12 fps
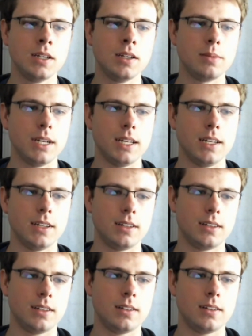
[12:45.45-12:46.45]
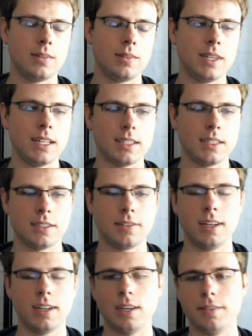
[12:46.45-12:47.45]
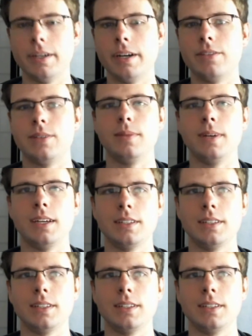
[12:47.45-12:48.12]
But, I mean, that's a trade-off you have to make.